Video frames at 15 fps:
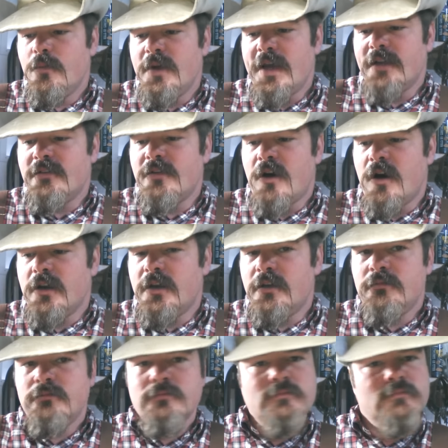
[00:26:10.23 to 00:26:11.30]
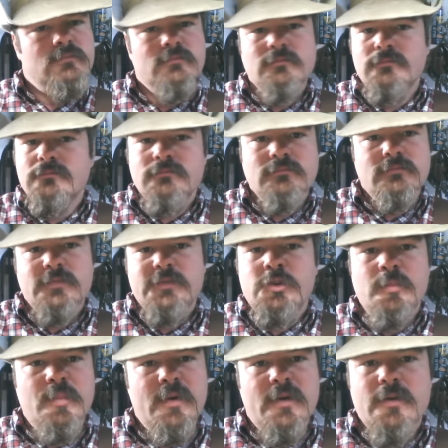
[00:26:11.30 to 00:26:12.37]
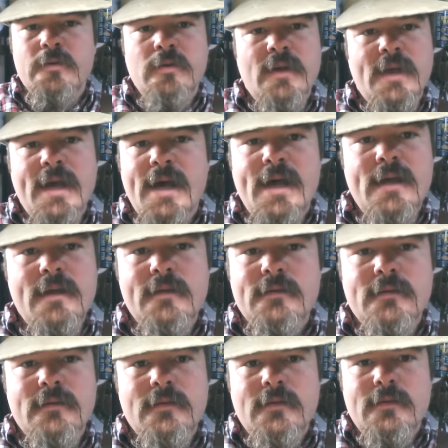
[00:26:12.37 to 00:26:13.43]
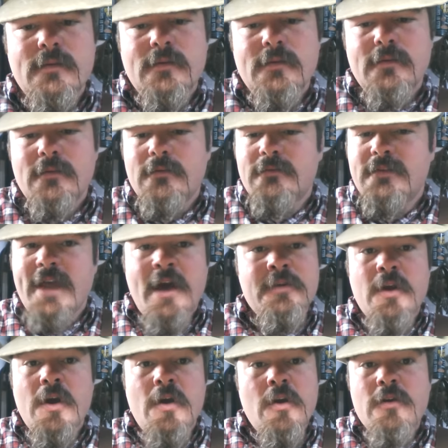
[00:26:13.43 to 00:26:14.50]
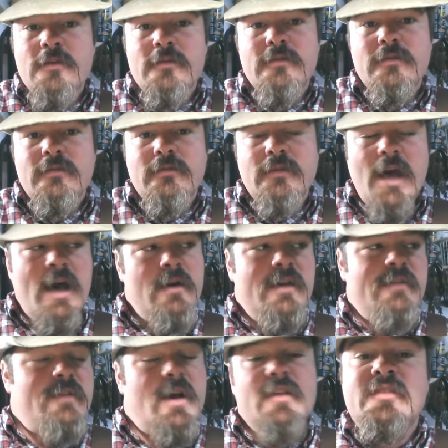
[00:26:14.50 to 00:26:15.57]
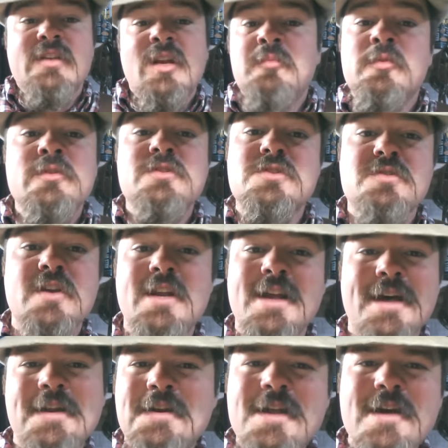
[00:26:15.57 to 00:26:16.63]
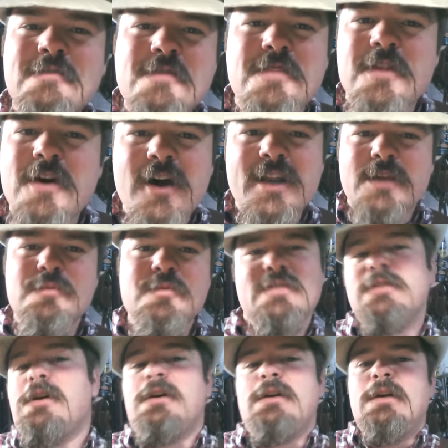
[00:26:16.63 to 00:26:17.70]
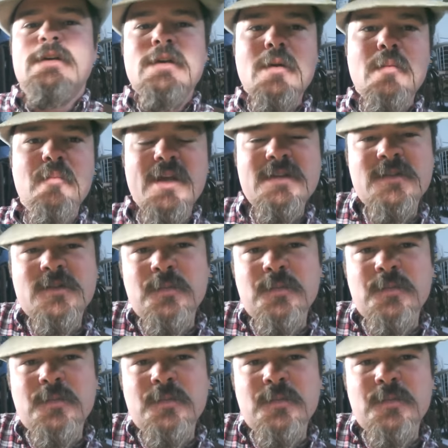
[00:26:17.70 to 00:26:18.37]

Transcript: got talking. Super cool guy, down to earth. If I'd have seen him on the street, I'd have never thought he was a bit and